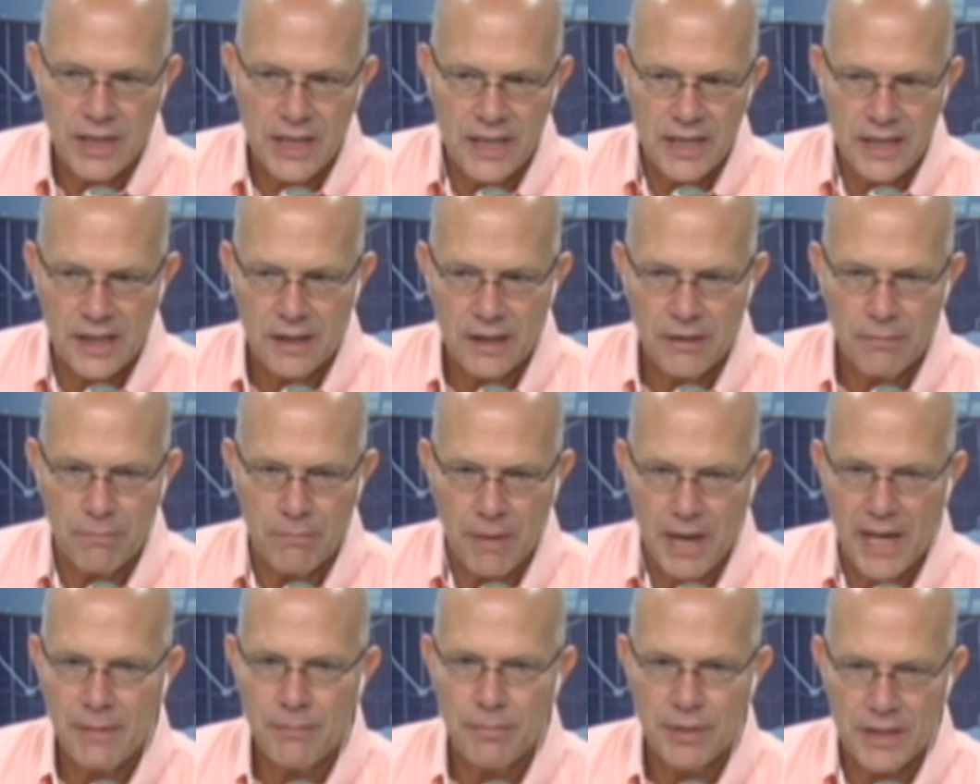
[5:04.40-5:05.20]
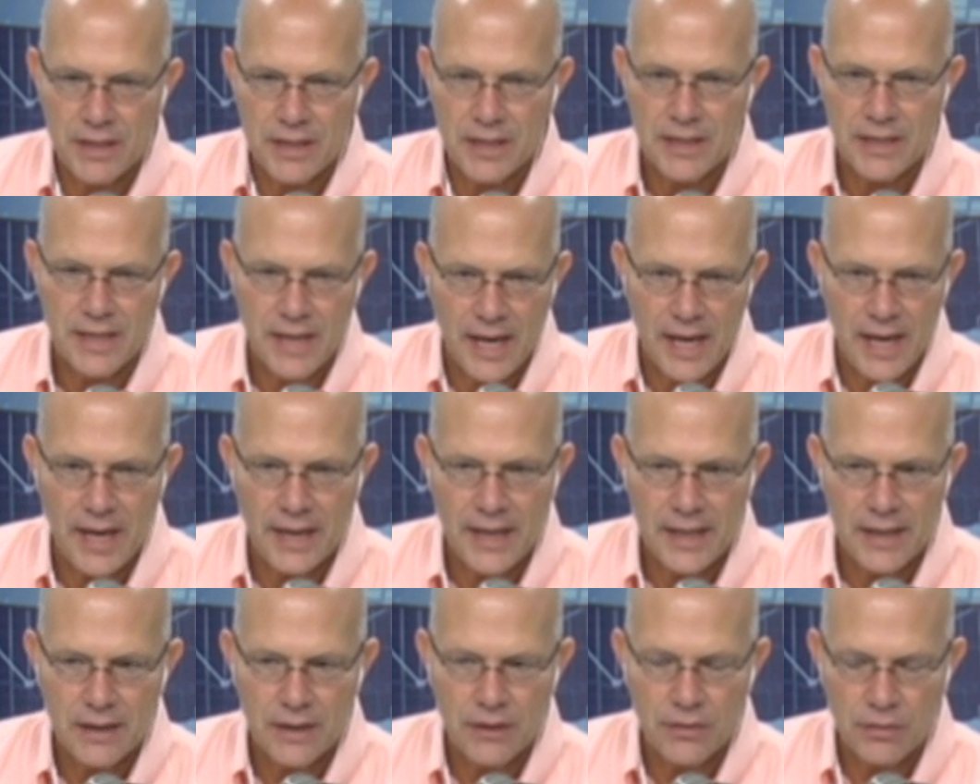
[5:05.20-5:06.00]
need it may be the
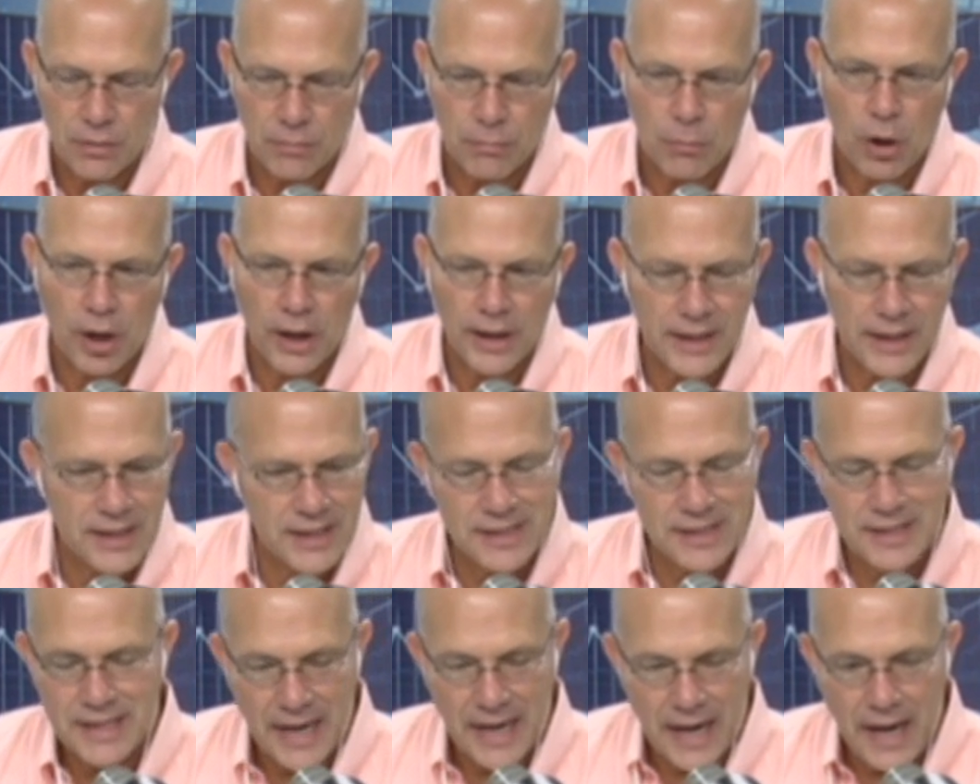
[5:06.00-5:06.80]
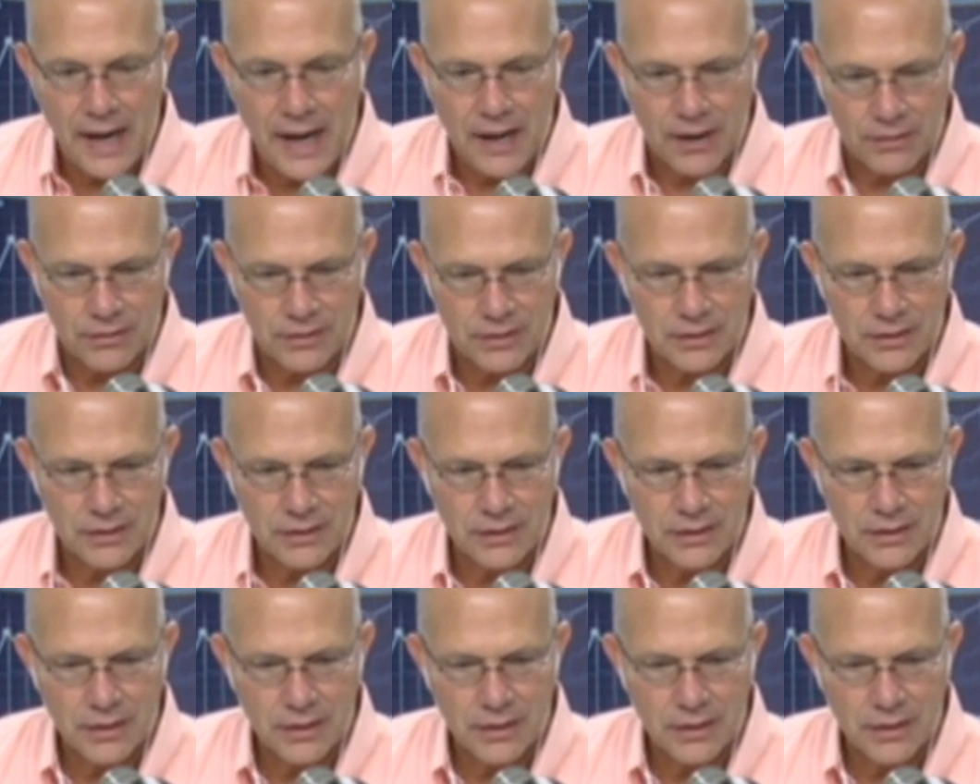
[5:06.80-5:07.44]
day the market is down